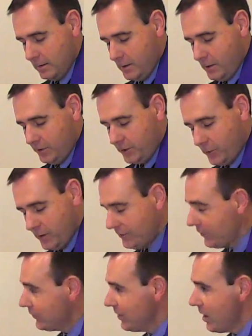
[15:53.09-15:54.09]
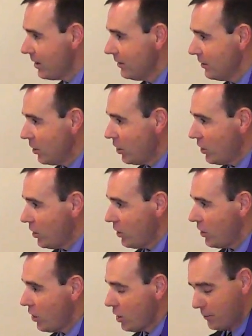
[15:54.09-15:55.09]
So, this is not an
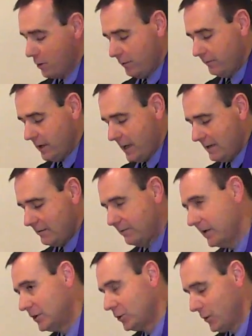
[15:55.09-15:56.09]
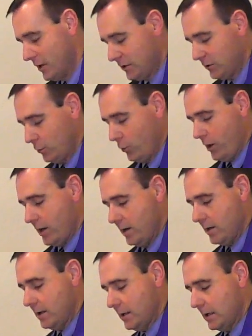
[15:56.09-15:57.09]
armor of light victory story,
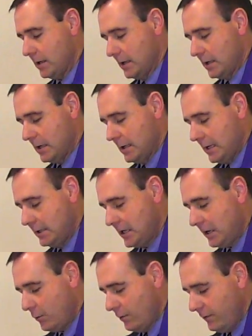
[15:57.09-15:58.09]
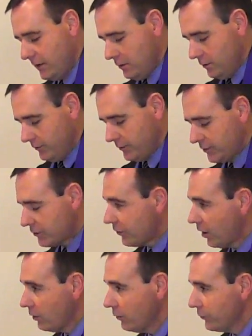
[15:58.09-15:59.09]
and yet it reveals the
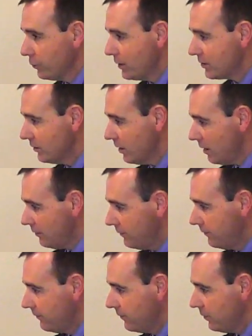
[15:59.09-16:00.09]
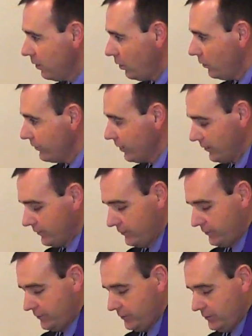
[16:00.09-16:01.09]
struggle to which love calls
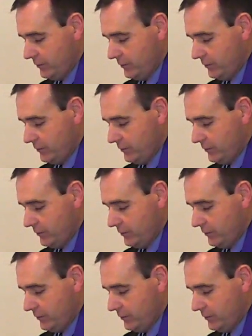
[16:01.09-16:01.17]
us.